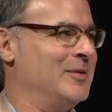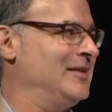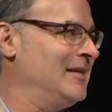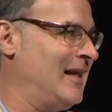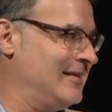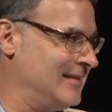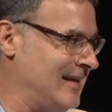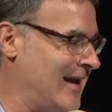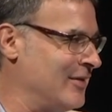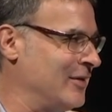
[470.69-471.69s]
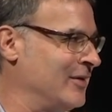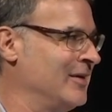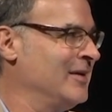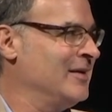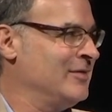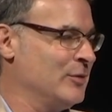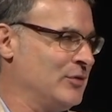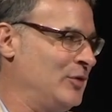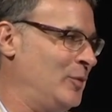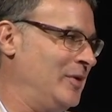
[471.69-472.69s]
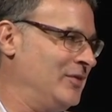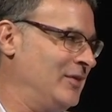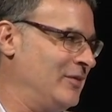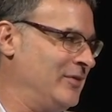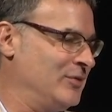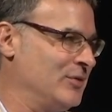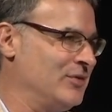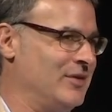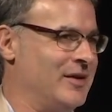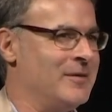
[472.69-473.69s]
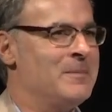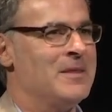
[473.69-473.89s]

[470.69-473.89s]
We did a lot together. There was a little bit of self-interest there.